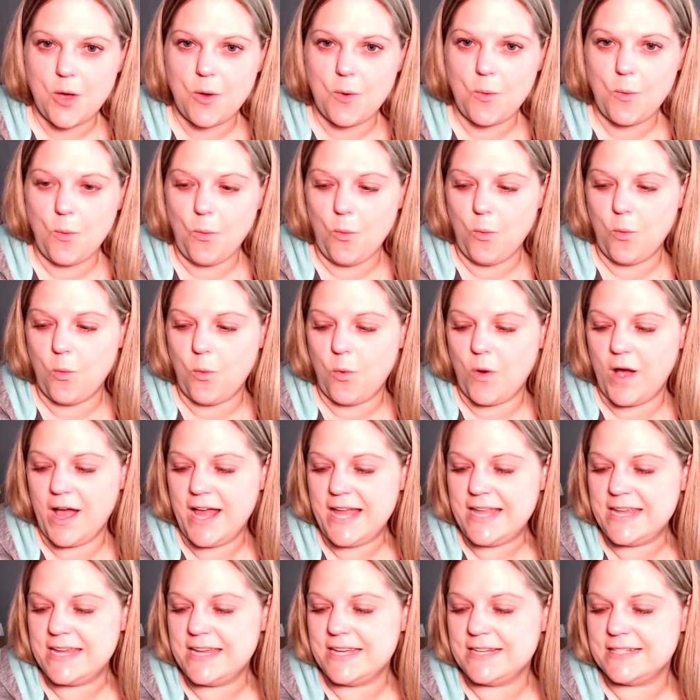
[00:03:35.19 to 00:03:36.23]

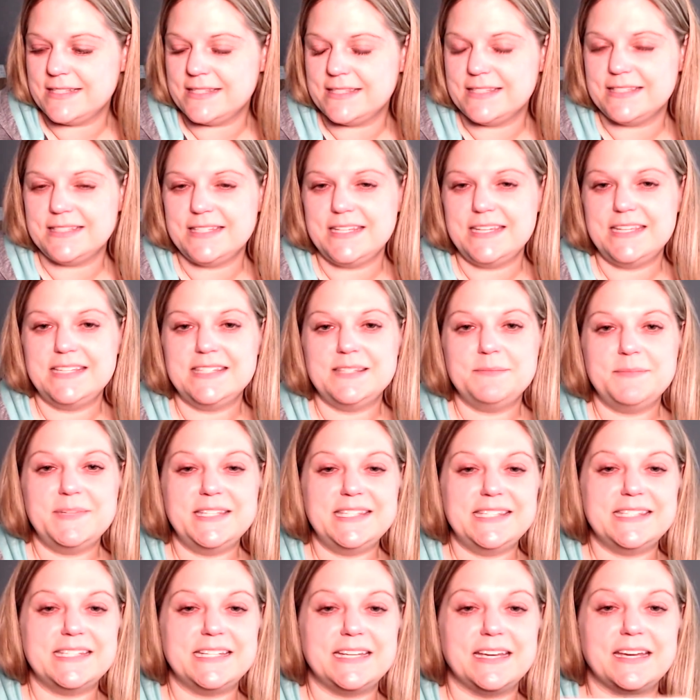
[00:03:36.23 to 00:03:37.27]
What is
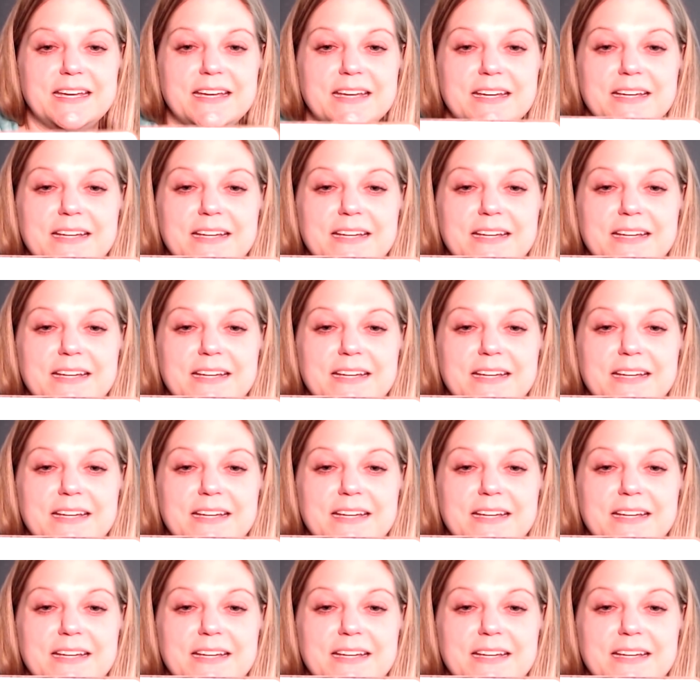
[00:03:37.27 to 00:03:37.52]
missing?